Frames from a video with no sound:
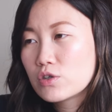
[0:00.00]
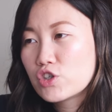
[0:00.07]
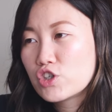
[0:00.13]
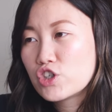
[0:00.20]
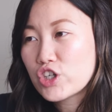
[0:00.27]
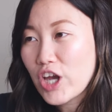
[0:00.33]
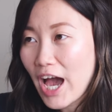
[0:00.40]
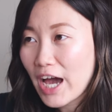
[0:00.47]

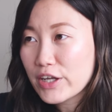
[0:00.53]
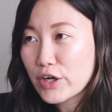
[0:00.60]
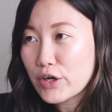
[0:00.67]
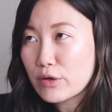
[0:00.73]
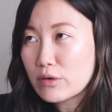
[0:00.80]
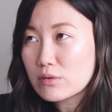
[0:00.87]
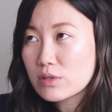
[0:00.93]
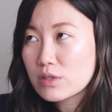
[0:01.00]

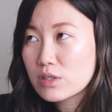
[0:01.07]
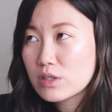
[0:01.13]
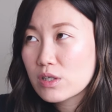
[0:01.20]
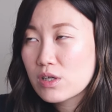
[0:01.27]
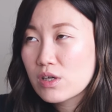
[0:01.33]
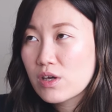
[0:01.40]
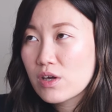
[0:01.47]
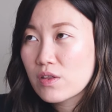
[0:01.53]
shadows
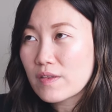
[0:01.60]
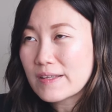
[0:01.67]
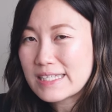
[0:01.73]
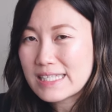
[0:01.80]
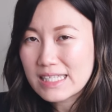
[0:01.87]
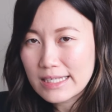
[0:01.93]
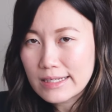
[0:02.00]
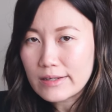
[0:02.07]
the
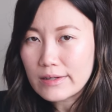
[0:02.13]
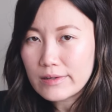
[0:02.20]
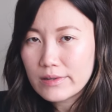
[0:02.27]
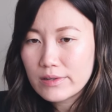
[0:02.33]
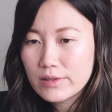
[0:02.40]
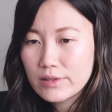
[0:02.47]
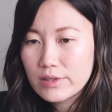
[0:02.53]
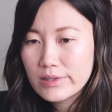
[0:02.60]

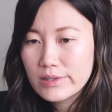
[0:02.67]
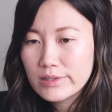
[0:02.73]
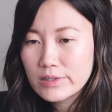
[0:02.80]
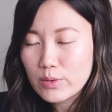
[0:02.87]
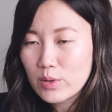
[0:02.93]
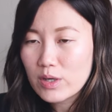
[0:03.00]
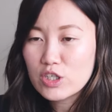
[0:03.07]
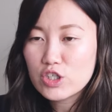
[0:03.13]
skill
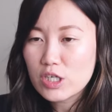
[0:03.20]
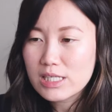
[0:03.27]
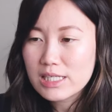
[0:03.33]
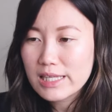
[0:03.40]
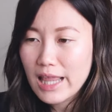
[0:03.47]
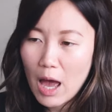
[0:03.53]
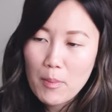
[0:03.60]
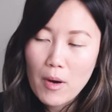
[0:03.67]
so you can
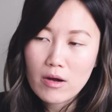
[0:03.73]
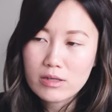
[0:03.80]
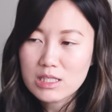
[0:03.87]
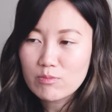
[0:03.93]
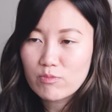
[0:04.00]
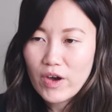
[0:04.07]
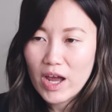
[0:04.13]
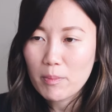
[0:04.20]
just slap on
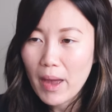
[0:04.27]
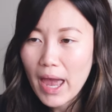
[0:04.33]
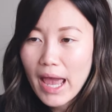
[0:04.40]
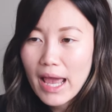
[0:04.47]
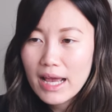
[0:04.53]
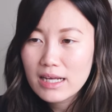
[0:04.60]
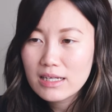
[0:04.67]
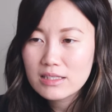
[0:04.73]
some red
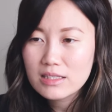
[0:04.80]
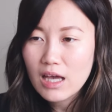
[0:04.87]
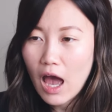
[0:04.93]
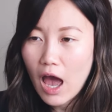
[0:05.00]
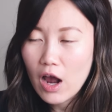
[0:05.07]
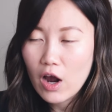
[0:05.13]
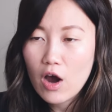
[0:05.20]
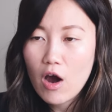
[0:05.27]
paint
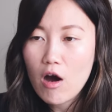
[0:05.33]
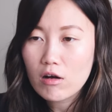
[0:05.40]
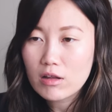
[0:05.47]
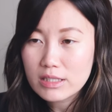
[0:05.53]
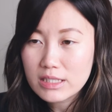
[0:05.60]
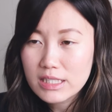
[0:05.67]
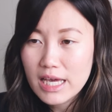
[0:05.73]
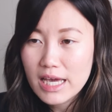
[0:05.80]
and
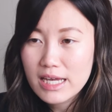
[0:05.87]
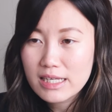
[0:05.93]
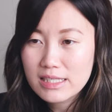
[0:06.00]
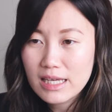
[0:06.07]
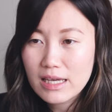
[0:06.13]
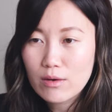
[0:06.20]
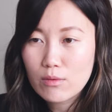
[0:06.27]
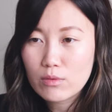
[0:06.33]
call it day and
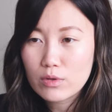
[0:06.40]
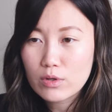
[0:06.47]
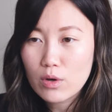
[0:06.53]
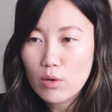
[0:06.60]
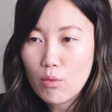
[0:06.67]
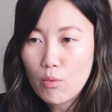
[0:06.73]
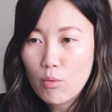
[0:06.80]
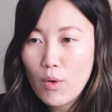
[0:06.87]
say, you
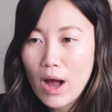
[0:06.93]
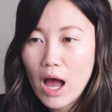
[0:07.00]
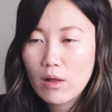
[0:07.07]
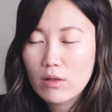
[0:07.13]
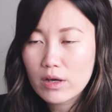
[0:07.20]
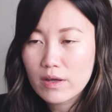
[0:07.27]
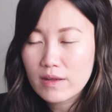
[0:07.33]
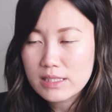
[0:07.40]
know,
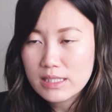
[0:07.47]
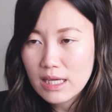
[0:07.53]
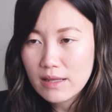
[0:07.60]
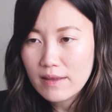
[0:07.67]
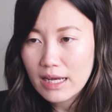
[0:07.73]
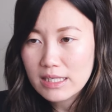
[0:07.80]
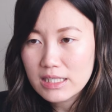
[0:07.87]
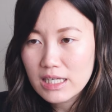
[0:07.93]
wow, look at this
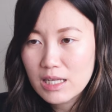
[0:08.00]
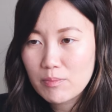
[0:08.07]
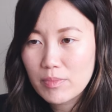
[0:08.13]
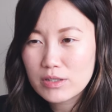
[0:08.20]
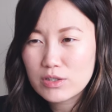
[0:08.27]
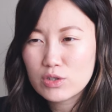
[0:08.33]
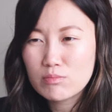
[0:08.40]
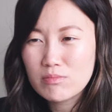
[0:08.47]
thing that I did.
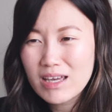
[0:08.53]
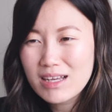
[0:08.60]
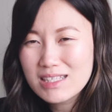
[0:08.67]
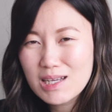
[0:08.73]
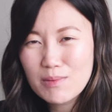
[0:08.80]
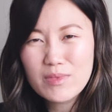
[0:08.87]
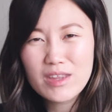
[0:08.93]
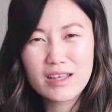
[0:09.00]
But to make
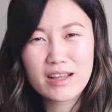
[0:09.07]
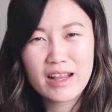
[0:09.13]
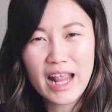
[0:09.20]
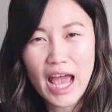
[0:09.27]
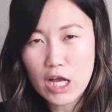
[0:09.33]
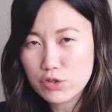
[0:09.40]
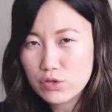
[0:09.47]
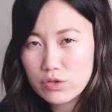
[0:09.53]
something
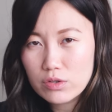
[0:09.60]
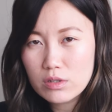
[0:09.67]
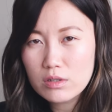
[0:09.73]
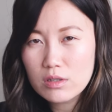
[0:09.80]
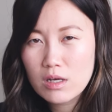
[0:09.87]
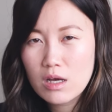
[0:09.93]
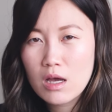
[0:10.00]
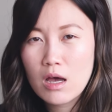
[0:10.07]

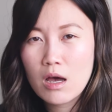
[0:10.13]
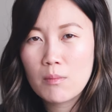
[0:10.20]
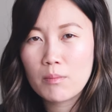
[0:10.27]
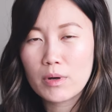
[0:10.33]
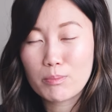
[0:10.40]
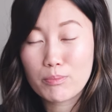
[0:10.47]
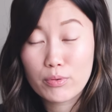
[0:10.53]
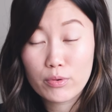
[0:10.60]
natural
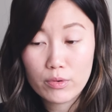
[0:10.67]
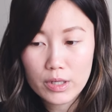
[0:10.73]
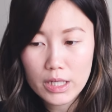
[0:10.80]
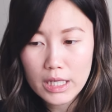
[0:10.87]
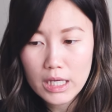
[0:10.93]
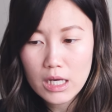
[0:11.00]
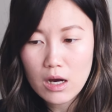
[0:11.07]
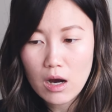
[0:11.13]
but
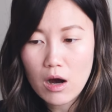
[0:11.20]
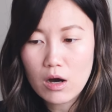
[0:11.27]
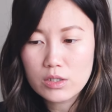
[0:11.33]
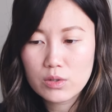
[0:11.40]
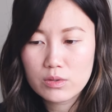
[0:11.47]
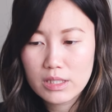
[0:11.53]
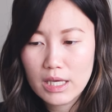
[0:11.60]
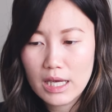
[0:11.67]
pretty
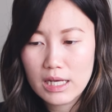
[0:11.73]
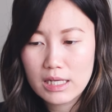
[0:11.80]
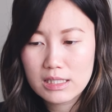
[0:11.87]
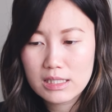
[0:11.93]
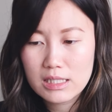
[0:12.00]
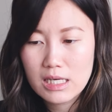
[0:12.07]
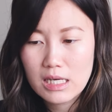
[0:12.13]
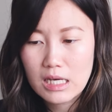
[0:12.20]
also
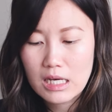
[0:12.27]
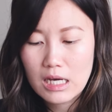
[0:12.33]
takes